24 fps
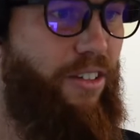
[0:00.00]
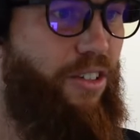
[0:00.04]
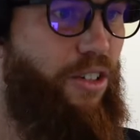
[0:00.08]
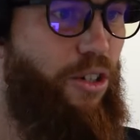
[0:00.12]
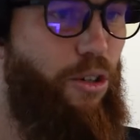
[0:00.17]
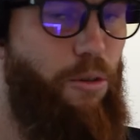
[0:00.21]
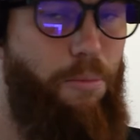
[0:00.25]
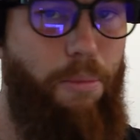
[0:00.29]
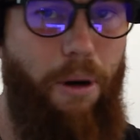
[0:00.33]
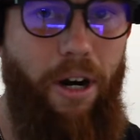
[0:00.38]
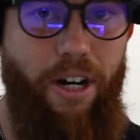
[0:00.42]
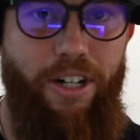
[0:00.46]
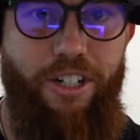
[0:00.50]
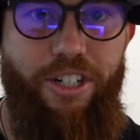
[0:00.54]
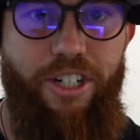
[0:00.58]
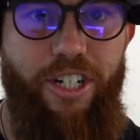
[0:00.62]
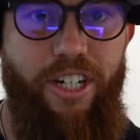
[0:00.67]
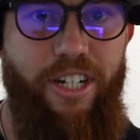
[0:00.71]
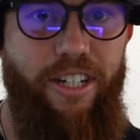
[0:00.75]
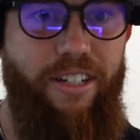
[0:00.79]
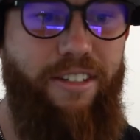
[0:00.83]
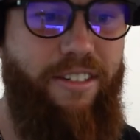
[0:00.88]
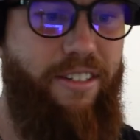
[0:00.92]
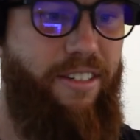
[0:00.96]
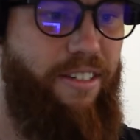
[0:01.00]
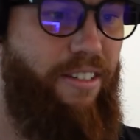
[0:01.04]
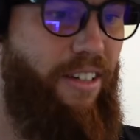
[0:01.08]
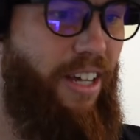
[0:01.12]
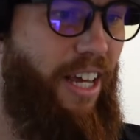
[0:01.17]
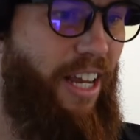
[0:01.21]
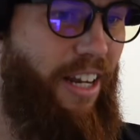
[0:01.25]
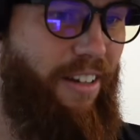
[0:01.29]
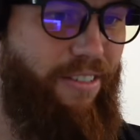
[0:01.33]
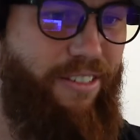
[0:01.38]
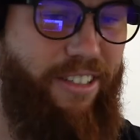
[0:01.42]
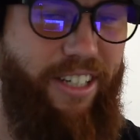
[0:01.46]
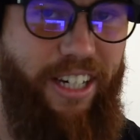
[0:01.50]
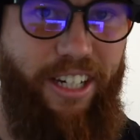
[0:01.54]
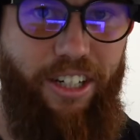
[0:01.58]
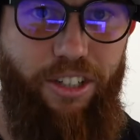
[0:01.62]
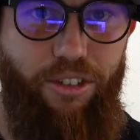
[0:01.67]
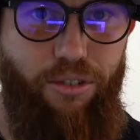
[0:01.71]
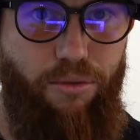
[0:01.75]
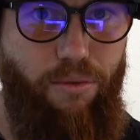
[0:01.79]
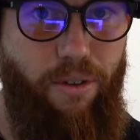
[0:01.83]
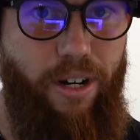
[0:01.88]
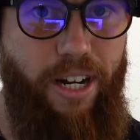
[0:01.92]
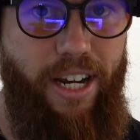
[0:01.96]
two punchies and a
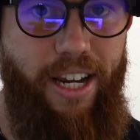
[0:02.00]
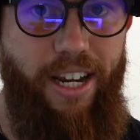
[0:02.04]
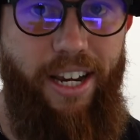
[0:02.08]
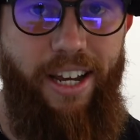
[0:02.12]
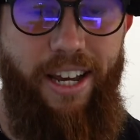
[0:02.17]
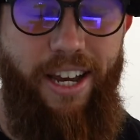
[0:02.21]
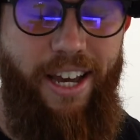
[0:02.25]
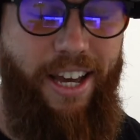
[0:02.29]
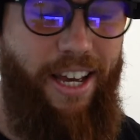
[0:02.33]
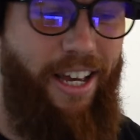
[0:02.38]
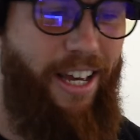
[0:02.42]
six three,